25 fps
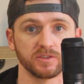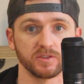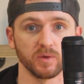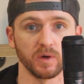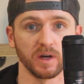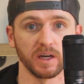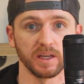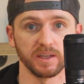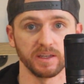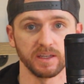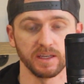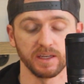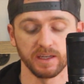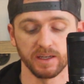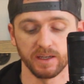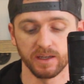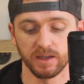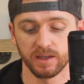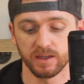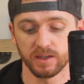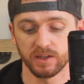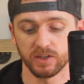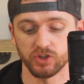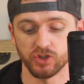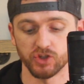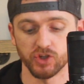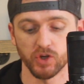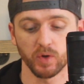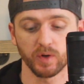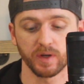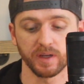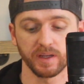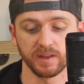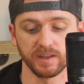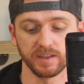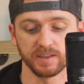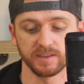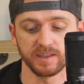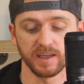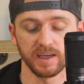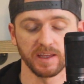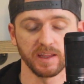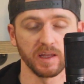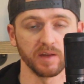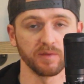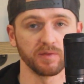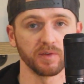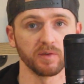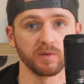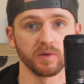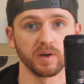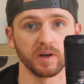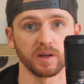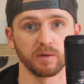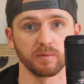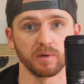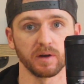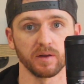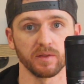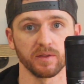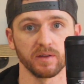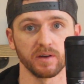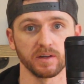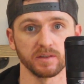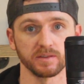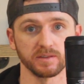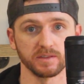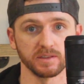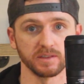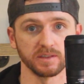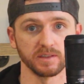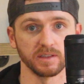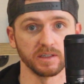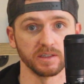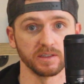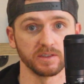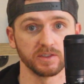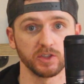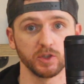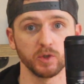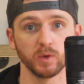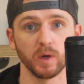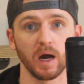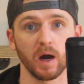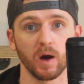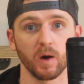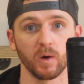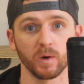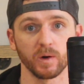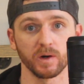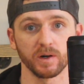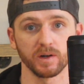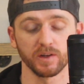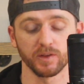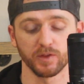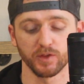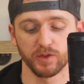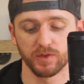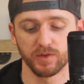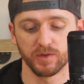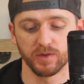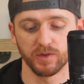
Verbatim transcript: So I did jokingly say that if you're running marathons in the two hour to